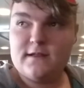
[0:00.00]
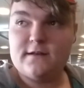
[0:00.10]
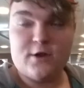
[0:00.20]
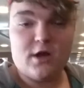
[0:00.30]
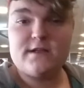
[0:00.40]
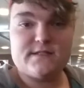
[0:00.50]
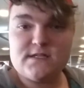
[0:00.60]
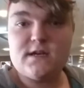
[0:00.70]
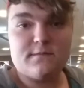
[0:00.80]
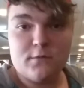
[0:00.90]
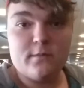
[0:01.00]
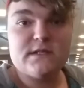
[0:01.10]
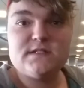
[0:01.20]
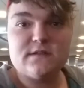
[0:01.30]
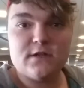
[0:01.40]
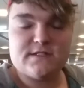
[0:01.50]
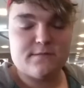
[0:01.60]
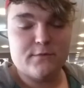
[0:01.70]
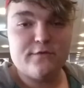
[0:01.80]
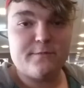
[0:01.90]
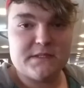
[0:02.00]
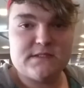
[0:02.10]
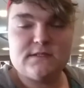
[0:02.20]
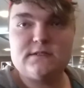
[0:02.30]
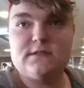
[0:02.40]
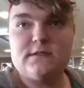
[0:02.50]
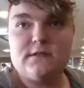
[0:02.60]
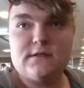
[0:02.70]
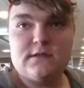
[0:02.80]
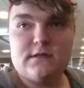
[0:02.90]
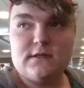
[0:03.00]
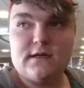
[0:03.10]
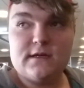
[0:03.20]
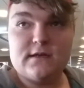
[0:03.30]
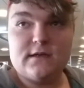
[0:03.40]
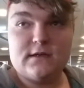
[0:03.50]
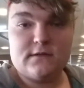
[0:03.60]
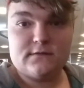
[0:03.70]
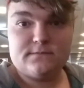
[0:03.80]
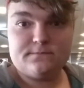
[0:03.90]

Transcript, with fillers: and not exciting moments, and lots of movement, and uh,